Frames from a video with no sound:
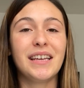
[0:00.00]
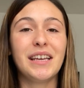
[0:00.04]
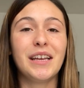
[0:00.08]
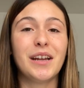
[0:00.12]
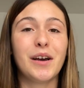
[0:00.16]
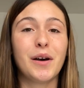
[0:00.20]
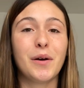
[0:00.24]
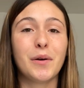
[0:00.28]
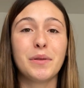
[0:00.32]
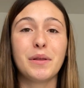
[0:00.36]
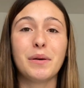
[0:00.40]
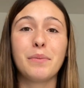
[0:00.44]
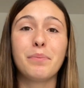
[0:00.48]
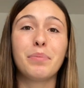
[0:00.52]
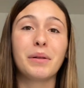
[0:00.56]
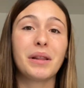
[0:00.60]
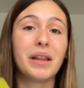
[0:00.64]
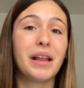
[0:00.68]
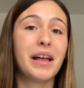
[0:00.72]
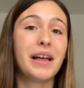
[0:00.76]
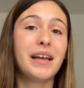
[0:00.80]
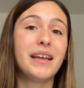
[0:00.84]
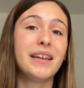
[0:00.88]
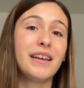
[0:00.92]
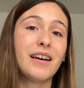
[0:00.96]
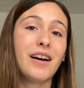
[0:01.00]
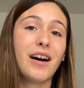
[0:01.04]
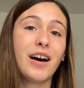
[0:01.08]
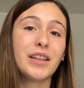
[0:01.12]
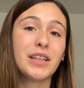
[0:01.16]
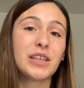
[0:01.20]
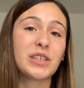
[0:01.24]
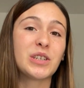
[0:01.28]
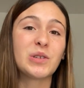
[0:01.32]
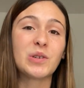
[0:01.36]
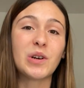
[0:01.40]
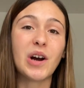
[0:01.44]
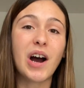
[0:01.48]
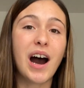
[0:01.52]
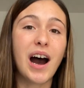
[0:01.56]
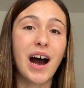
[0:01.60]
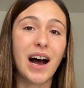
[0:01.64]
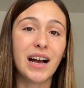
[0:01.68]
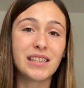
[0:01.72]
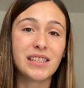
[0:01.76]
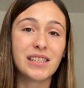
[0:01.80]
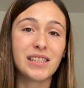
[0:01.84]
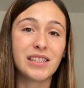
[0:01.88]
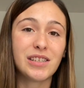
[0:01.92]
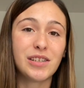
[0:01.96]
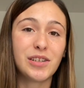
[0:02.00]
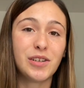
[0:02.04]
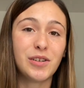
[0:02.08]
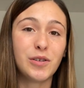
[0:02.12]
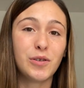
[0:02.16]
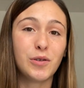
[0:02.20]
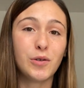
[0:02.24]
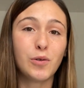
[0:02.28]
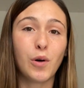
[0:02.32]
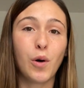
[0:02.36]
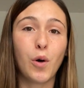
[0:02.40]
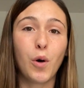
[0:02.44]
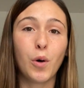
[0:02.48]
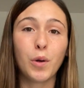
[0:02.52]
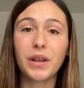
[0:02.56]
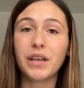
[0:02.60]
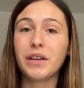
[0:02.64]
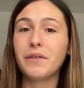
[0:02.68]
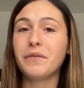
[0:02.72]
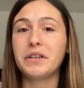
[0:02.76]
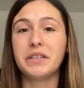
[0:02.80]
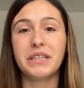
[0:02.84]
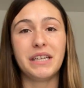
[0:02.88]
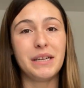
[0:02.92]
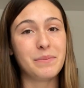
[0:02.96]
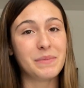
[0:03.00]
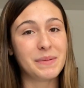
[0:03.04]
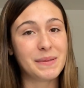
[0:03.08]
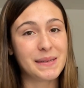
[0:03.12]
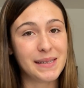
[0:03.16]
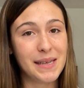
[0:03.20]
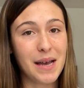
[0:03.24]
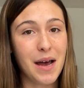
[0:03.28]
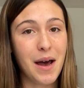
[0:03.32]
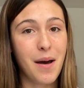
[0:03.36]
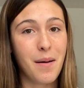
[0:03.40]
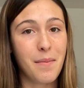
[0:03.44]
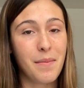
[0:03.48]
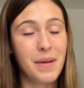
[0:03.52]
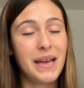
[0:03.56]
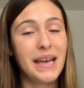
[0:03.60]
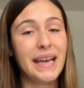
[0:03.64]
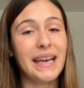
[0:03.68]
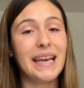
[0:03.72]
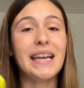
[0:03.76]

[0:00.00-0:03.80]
you know, the blood on the cross to only redeem some.